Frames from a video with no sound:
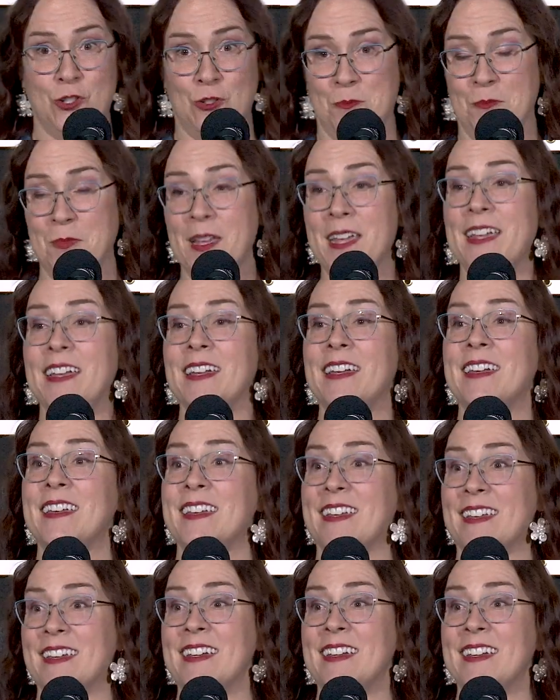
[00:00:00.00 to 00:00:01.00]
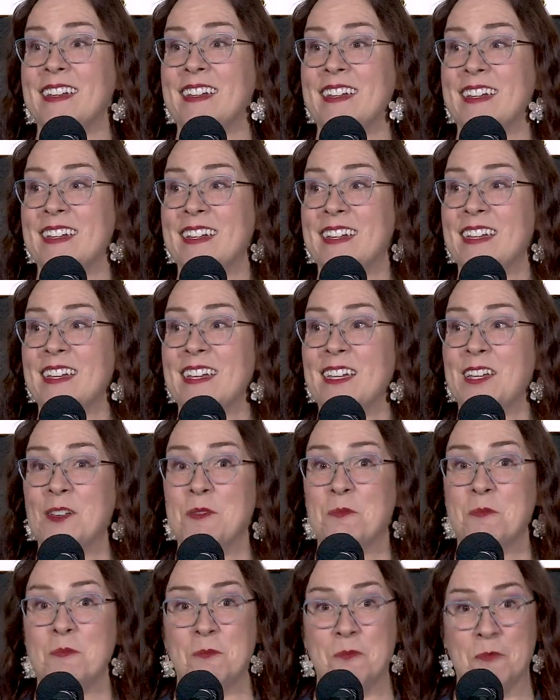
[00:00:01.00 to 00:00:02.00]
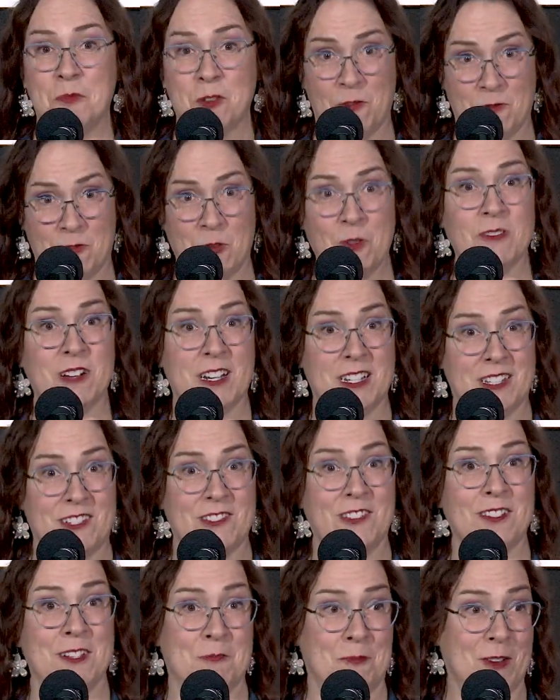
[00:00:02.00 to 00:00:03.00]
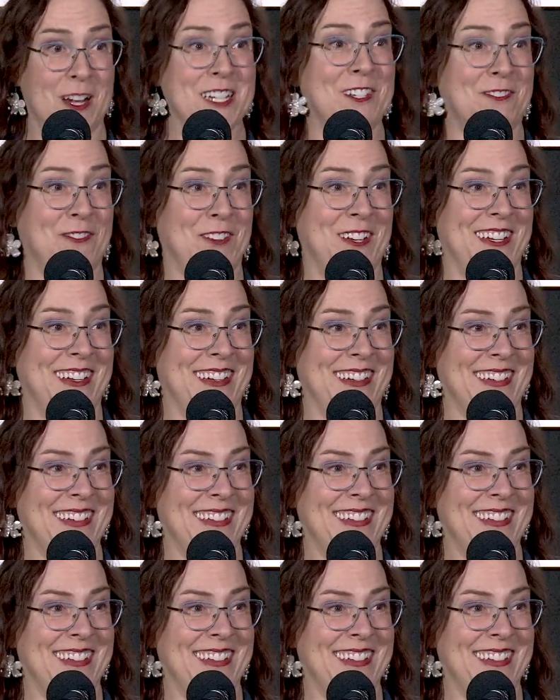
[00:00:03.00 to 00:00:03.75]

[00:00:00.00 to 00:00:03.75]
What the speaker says: make before I started breastfeeding.